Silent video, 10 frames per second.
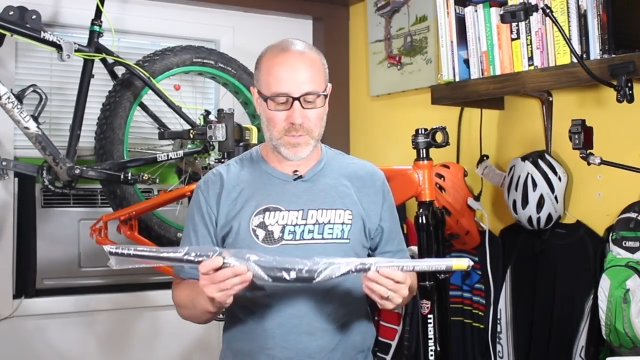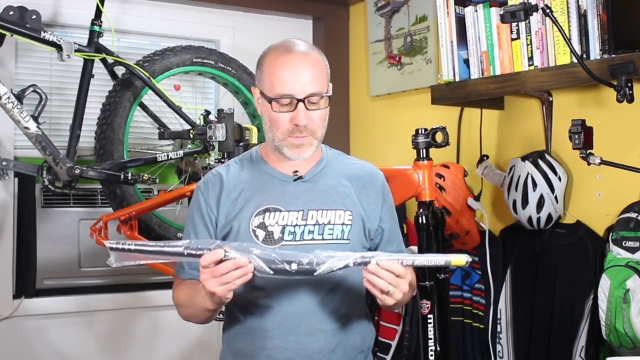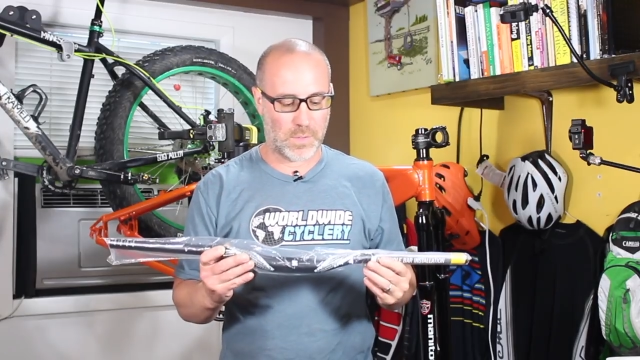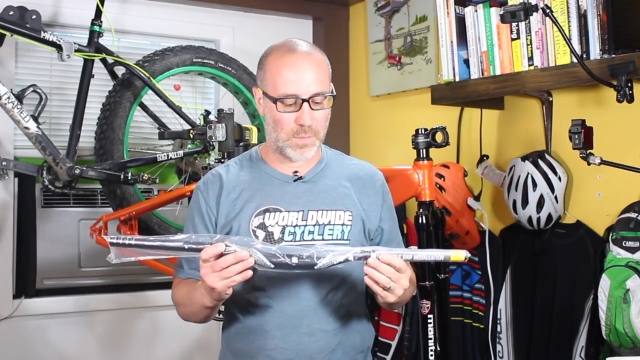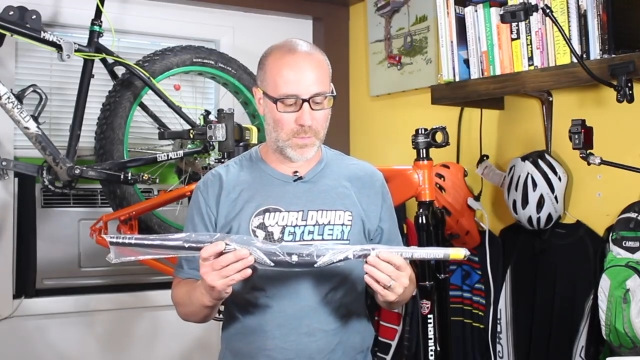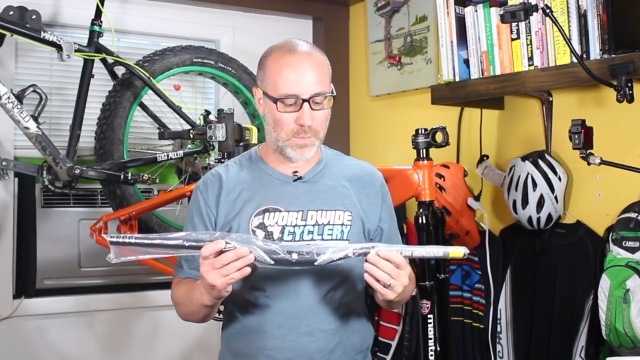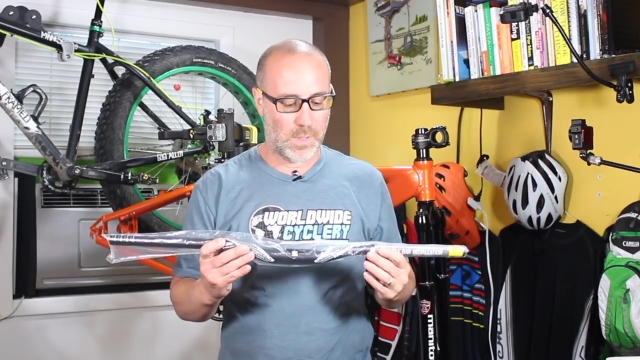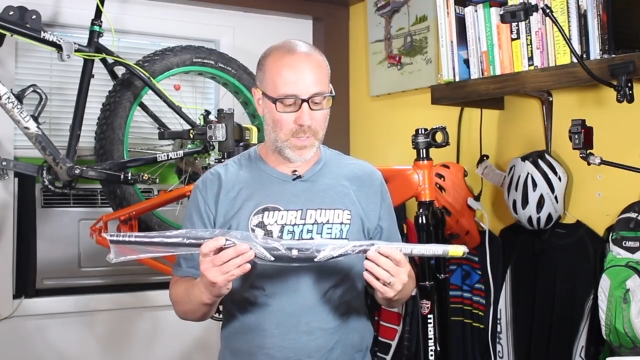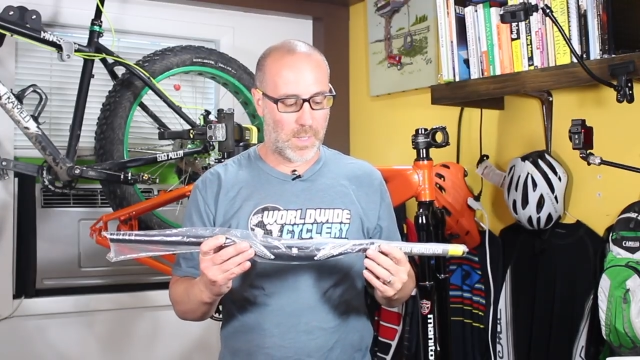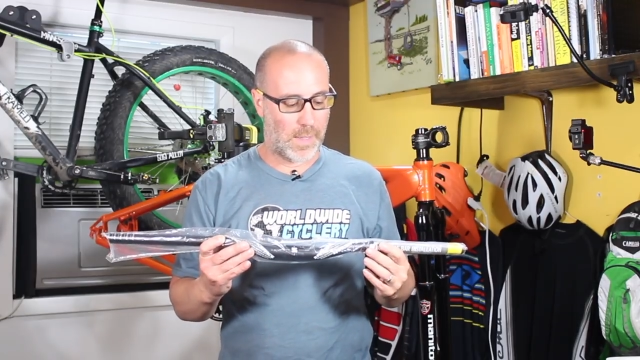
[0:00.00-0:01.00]
So
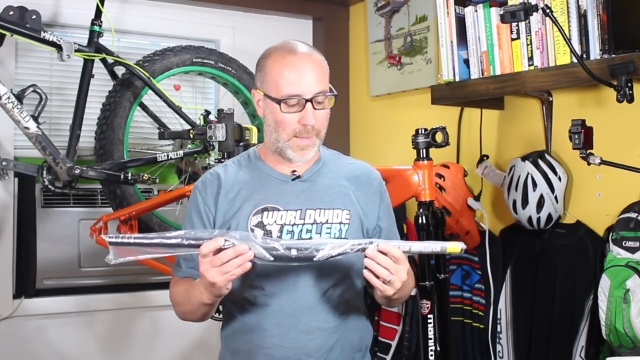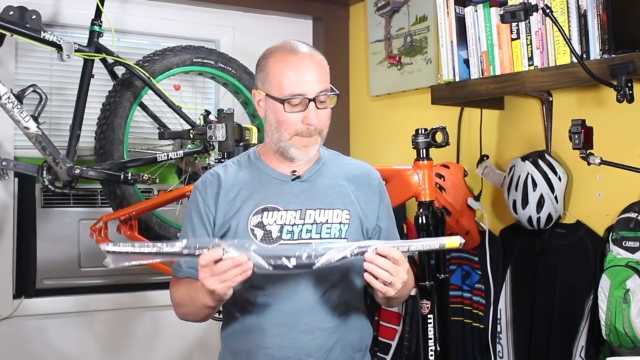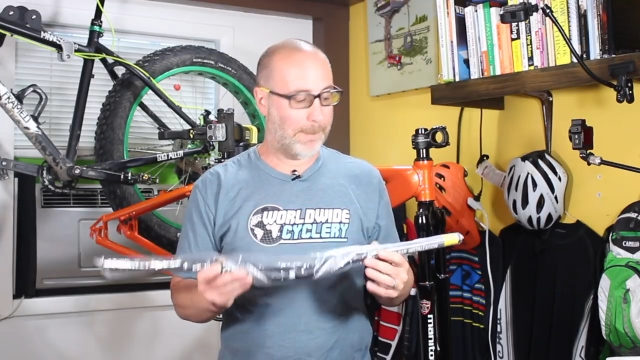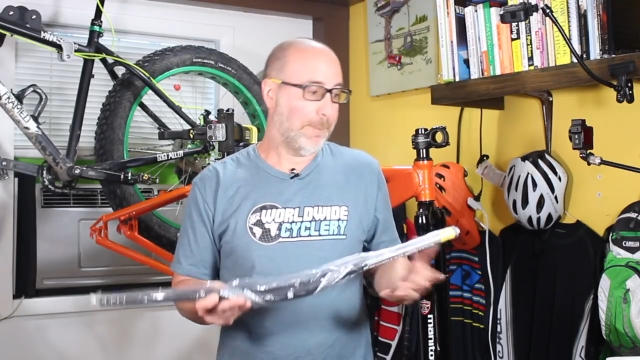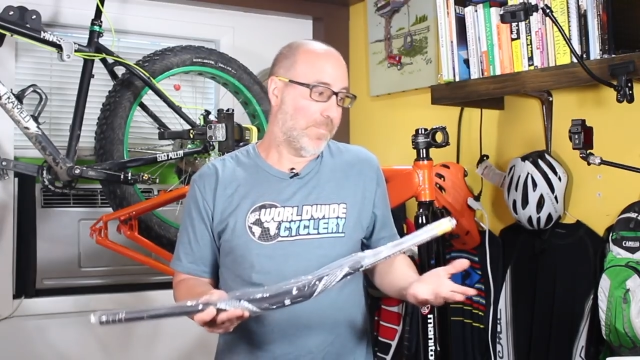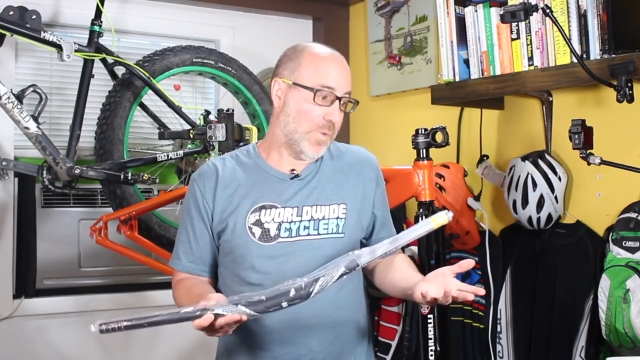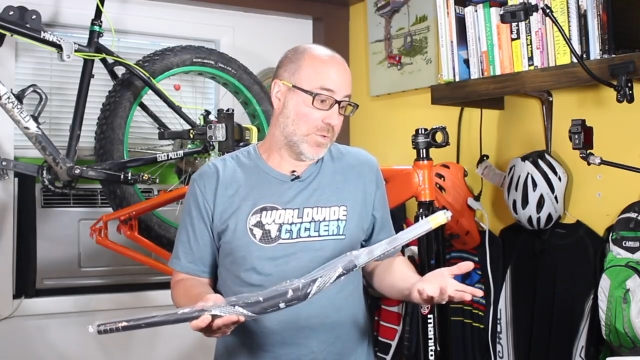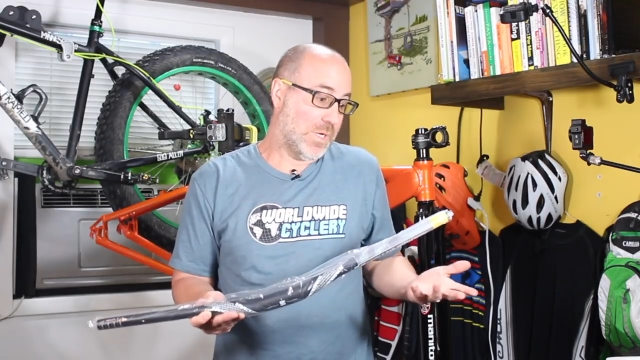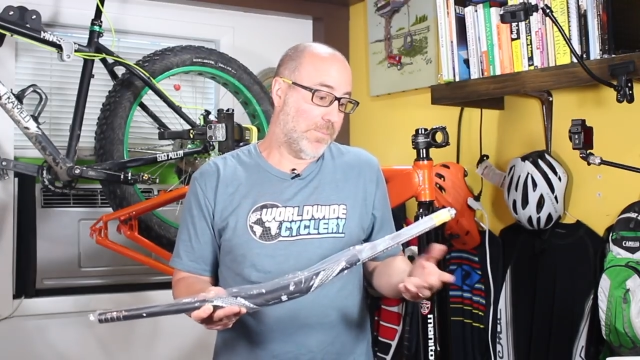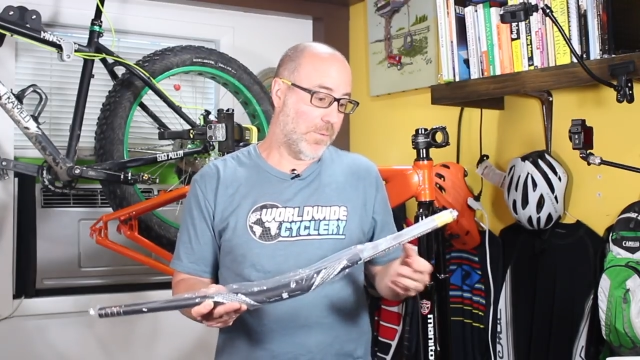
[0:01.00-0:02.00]

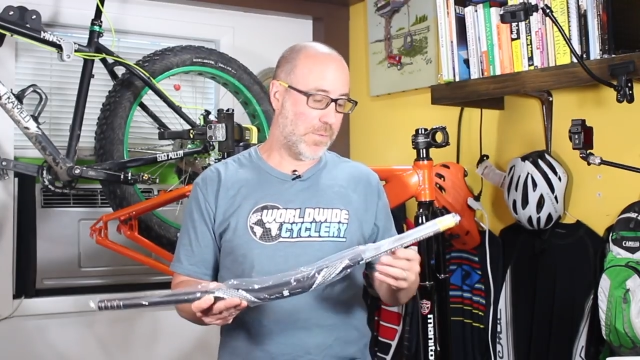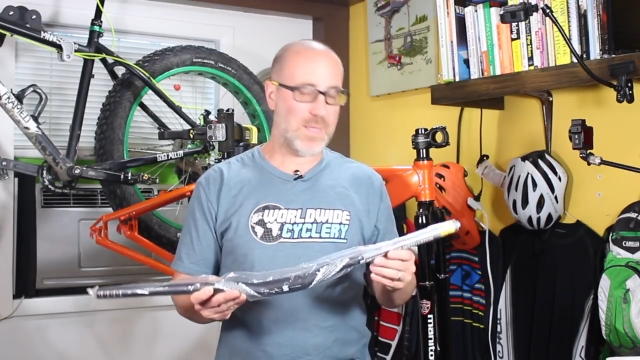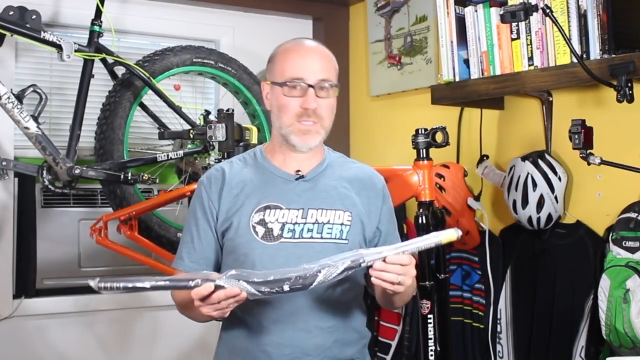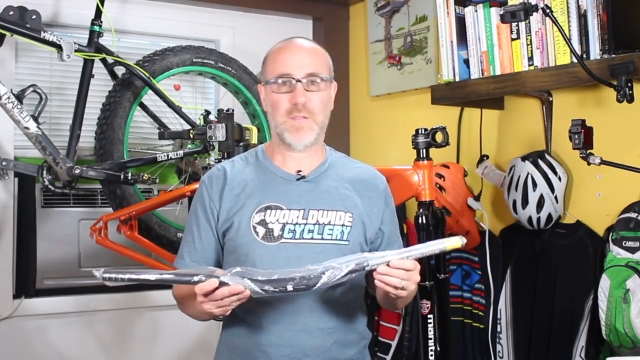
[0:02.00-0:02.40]
there's a couple things